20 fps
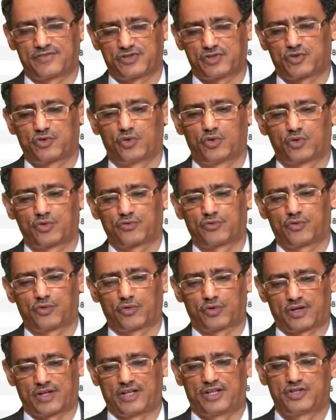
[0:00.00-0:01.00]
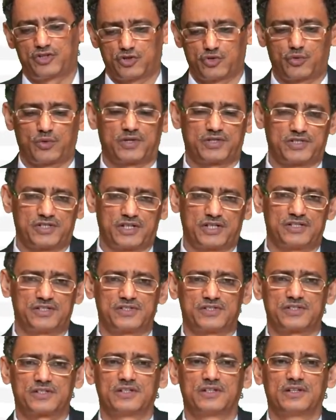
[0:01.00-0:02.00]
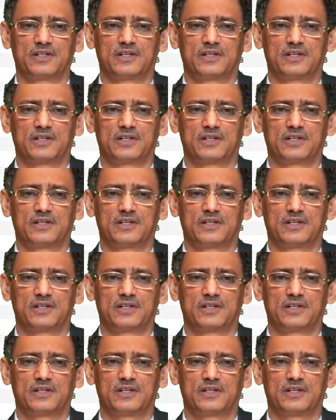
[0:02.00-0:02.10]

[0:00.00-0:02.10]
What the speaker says: score for each questions